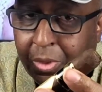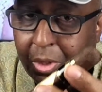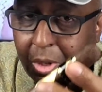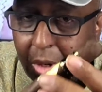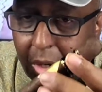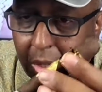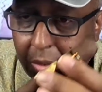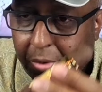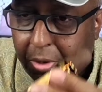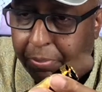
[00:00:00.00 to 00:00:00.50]

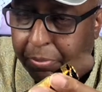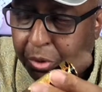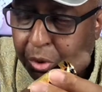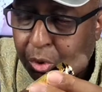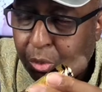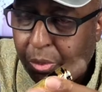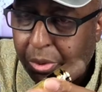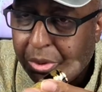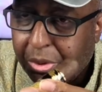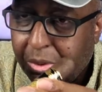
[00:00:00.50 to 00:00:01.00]
all the way from
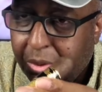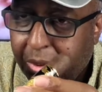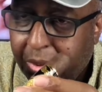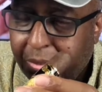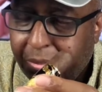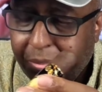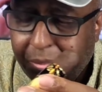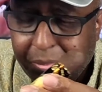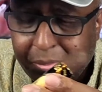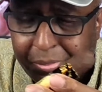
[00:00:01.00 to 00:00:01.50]

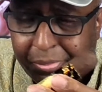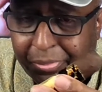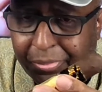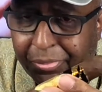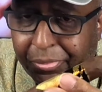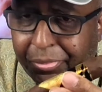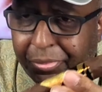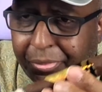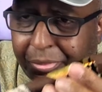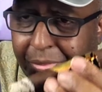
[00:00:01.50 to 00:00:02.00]
Switzerland.
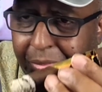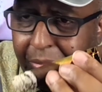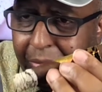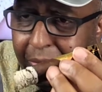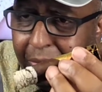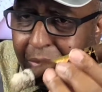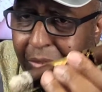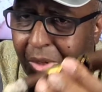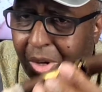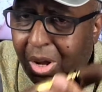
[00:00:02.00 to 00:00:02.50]

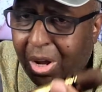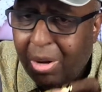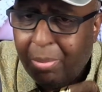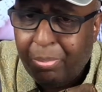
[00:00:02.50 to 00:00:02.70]
I